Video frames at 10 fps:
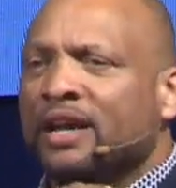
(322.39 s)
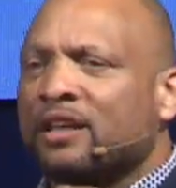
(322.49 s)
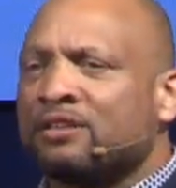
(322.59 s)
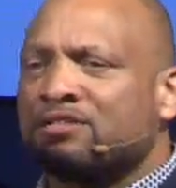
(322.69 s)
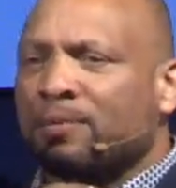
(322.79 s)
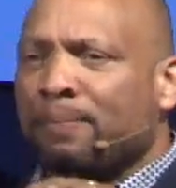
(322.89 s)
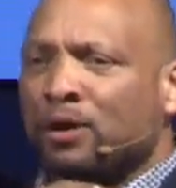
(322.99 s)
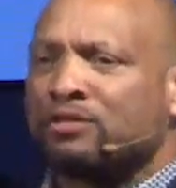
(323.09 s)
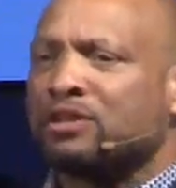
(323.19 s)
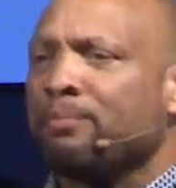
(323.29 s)
and
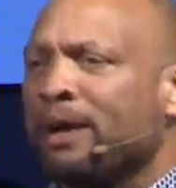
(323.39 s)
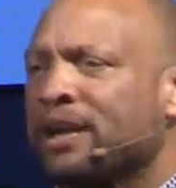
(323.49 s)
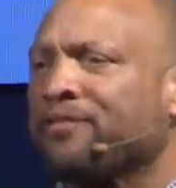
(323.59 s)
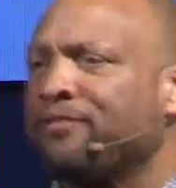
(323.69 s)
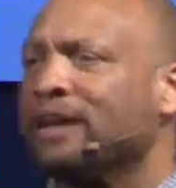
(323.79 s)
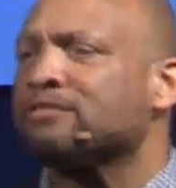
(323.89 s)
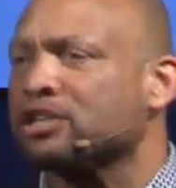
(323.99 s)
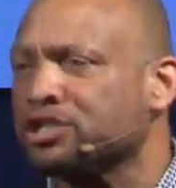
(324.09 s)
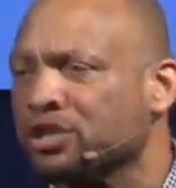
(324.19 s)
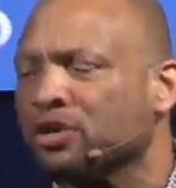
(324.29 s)
supposed to manifest or
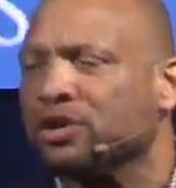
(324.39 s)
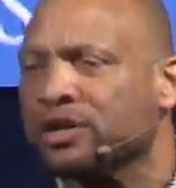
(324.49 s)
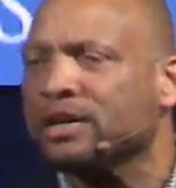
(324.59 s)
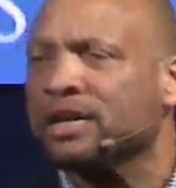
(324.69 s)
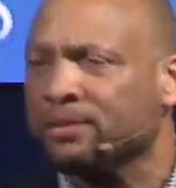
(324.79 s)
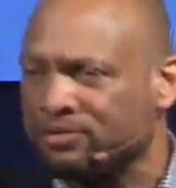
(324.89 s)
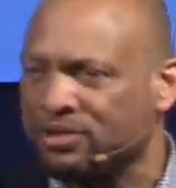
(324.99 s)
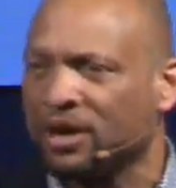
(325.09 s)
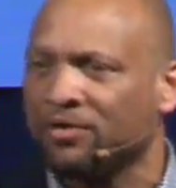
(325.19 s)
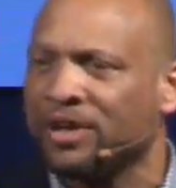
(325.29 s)
show
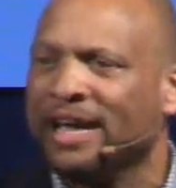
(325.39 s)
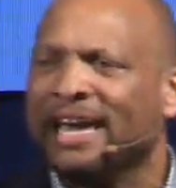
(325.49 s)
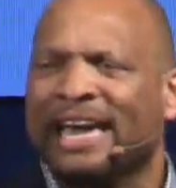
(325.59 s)
himself,